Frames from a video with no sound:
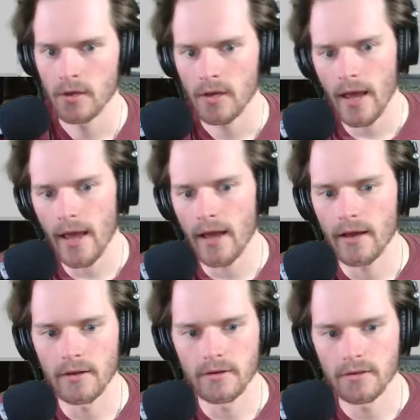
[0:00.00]

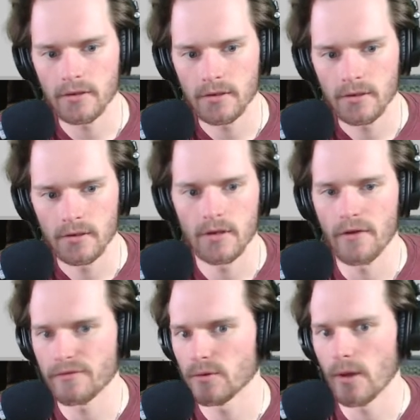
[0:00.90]
and a
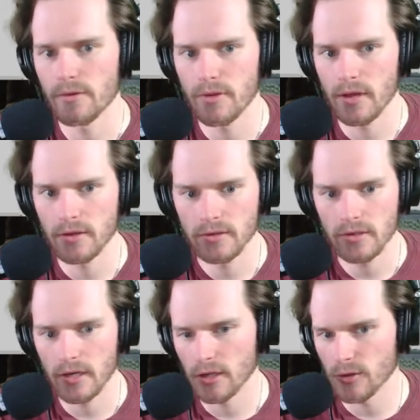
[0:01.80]
few other things,
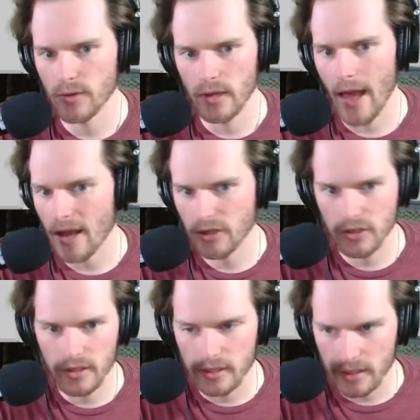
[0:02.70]
including
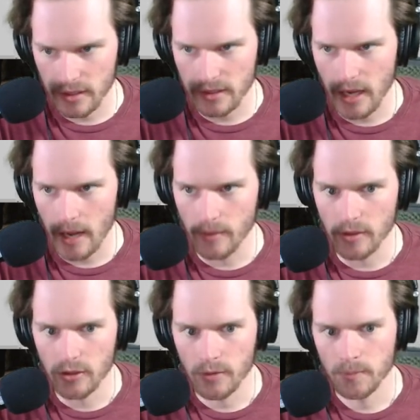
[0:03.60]
actually dealing
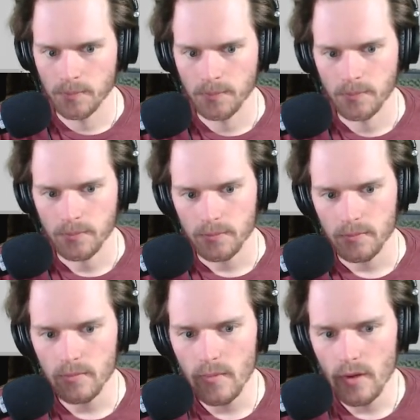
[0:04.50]
damage.
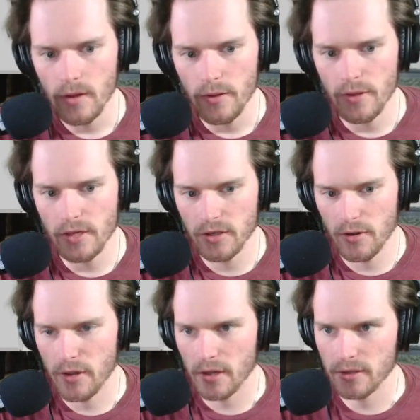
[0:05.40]
These are
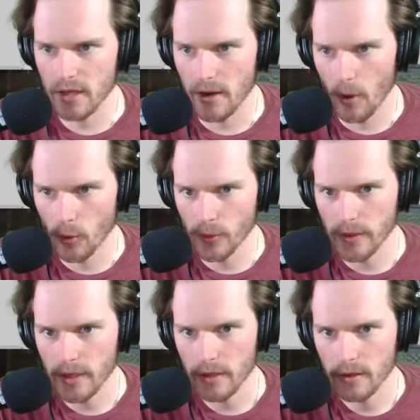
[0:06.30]
things that
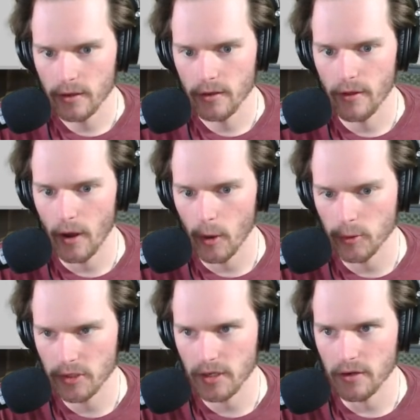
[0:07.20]
only the
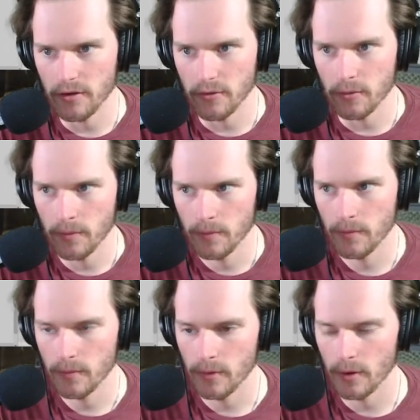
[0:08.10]
host can do,
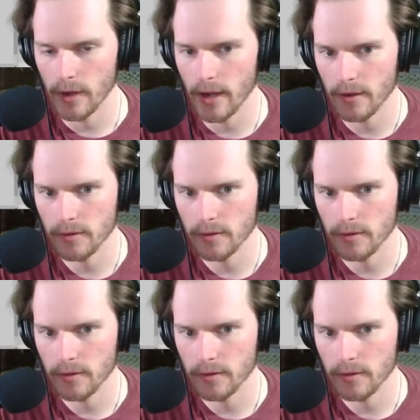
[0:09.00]
okay?